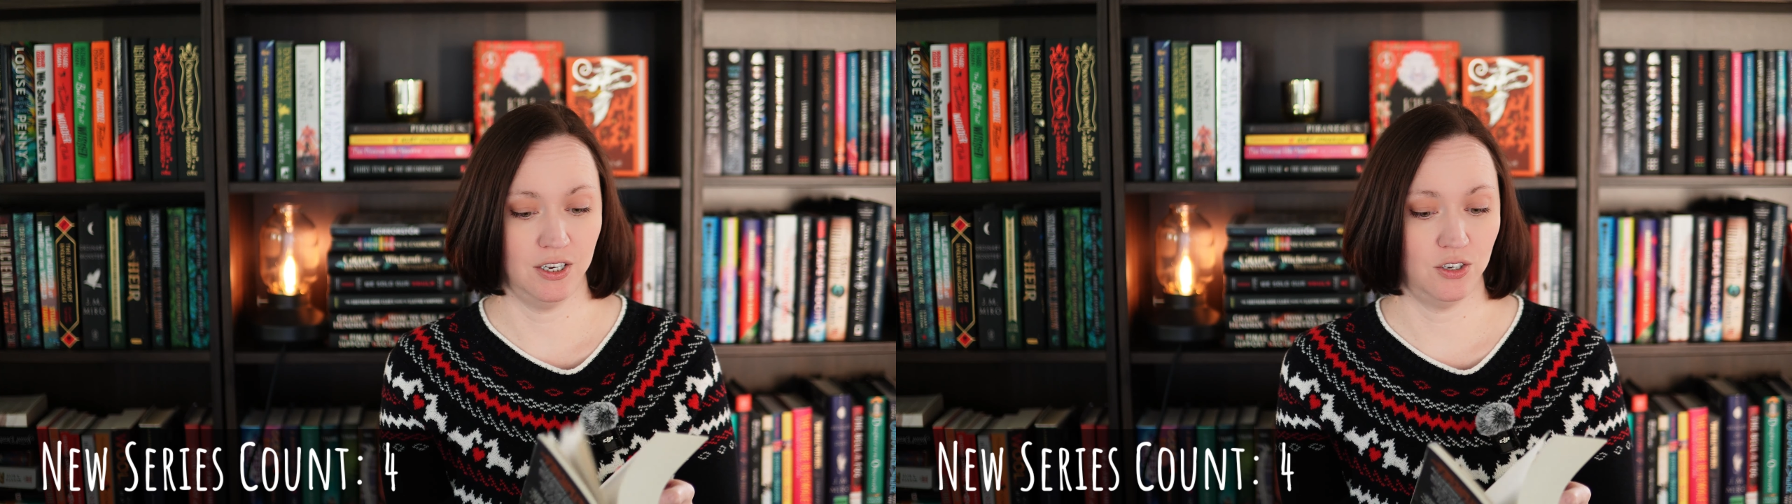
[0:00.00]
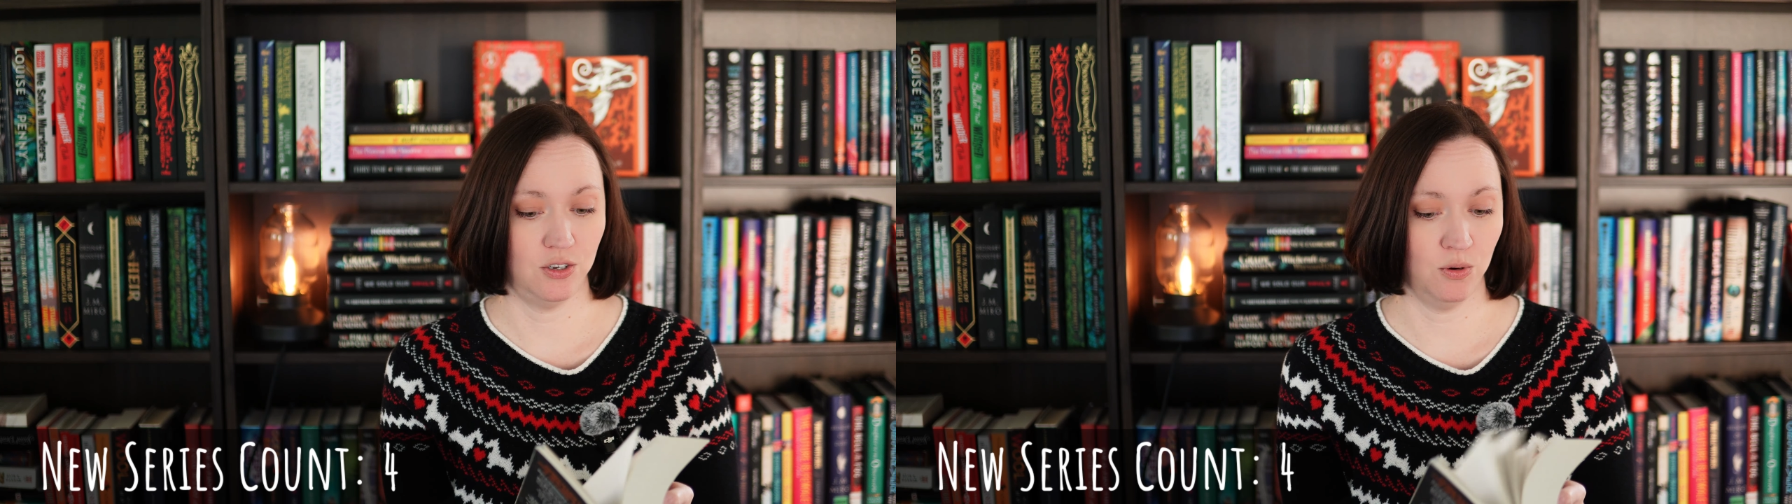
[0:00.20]

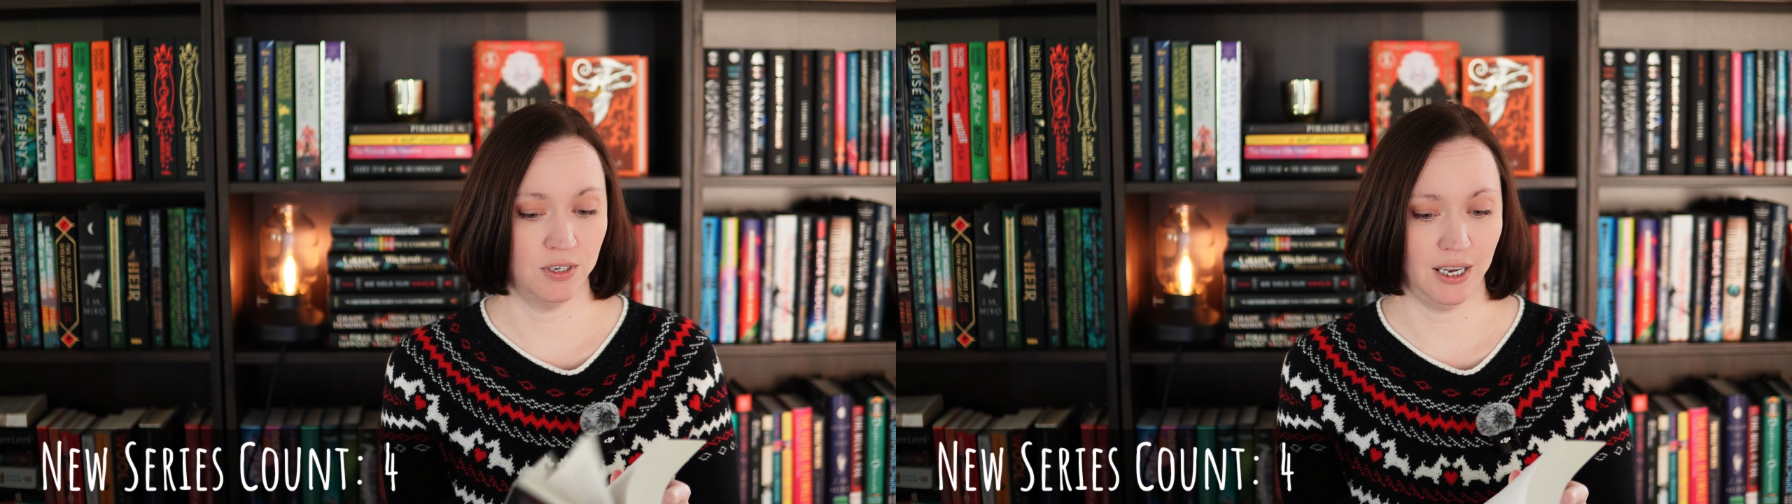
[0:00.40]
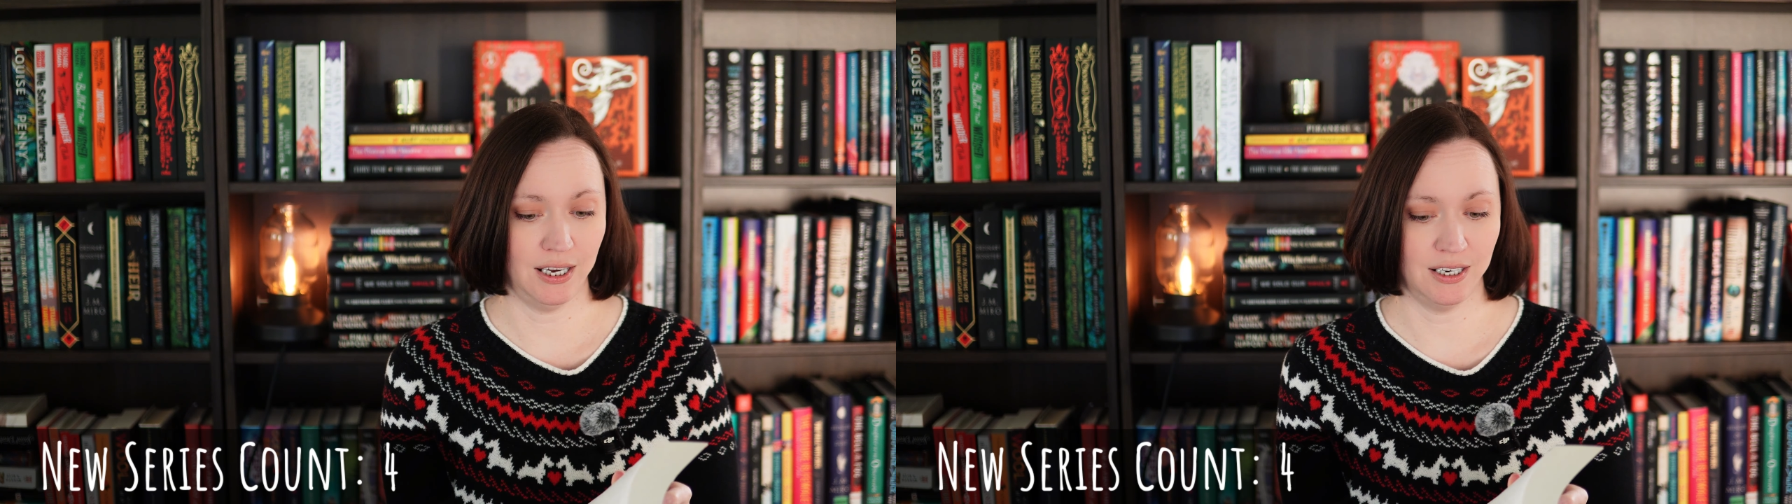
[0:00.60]
So
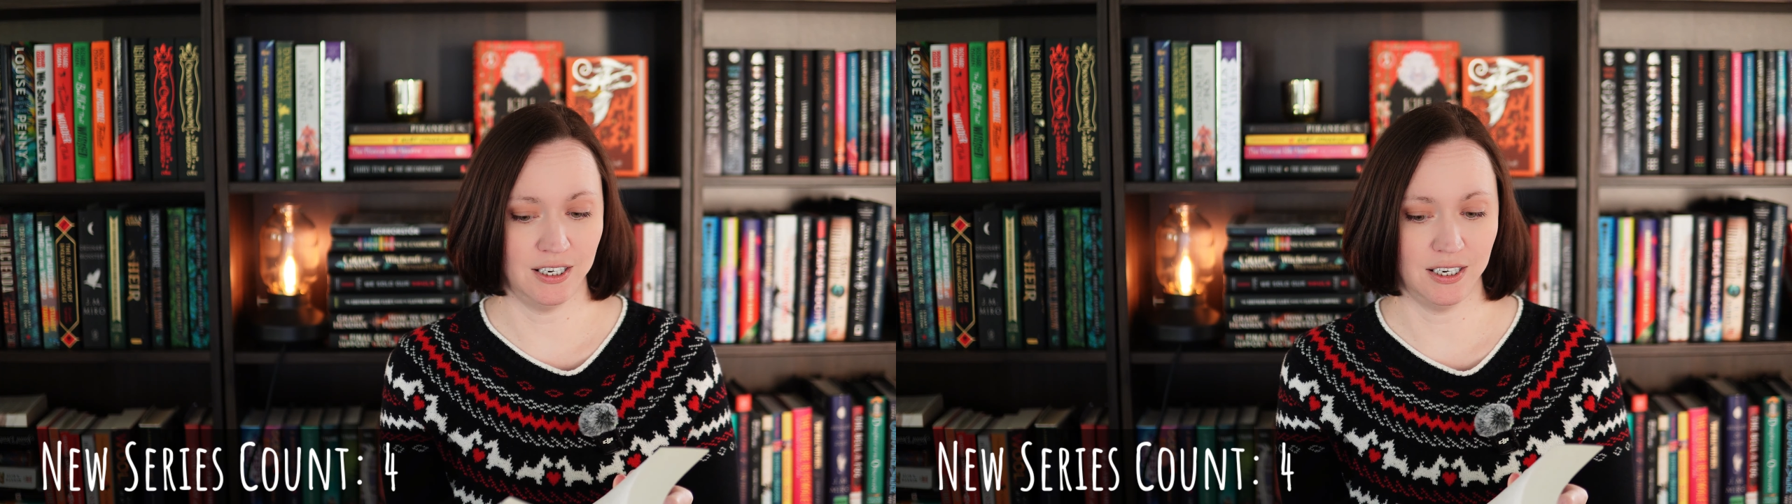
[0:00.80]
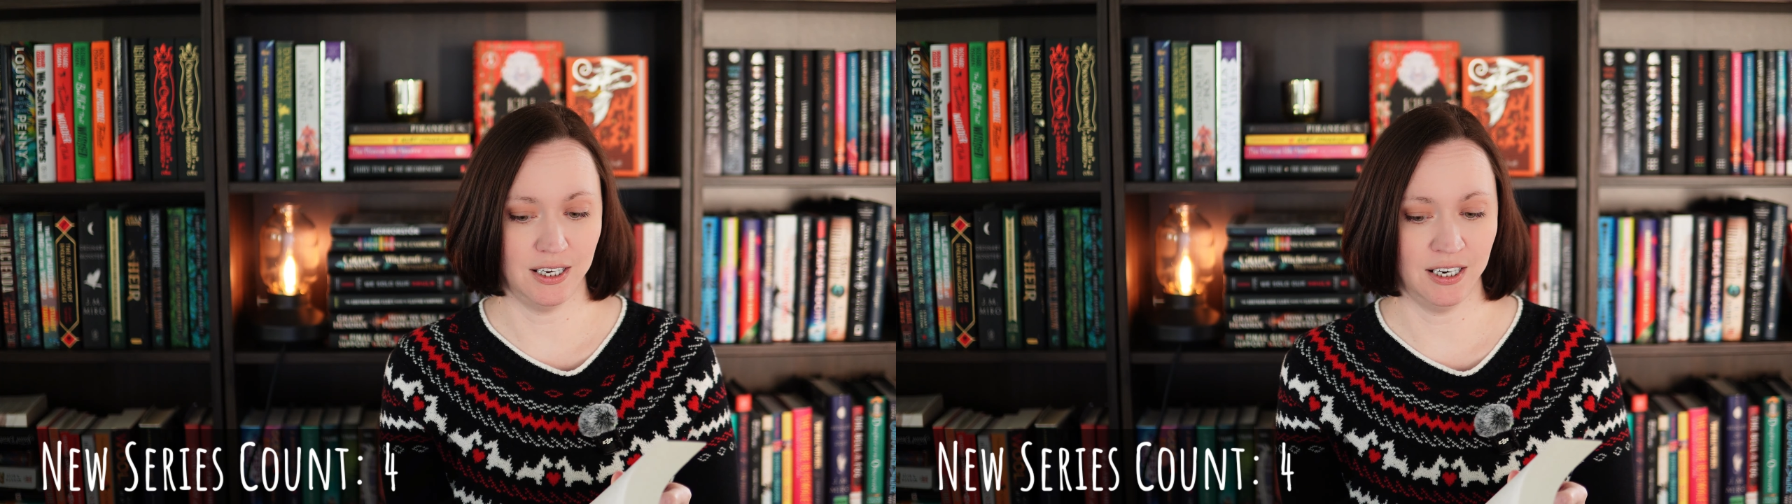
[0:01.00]
excited
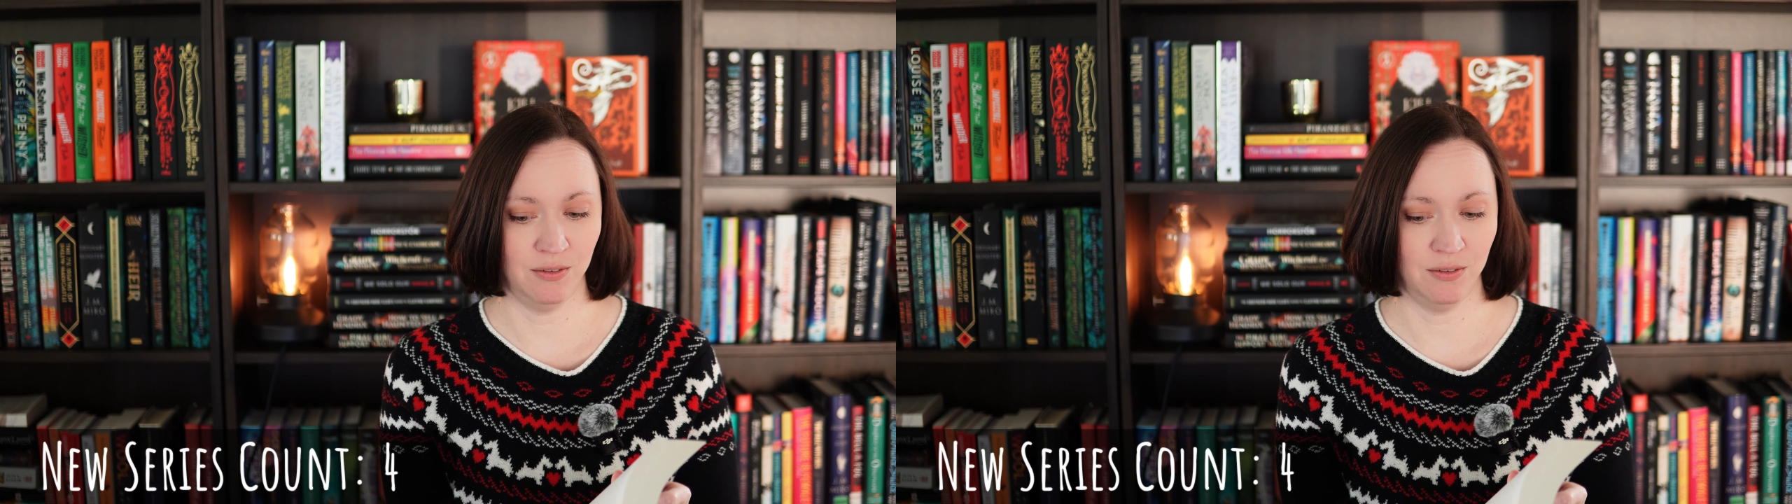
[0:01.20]
to get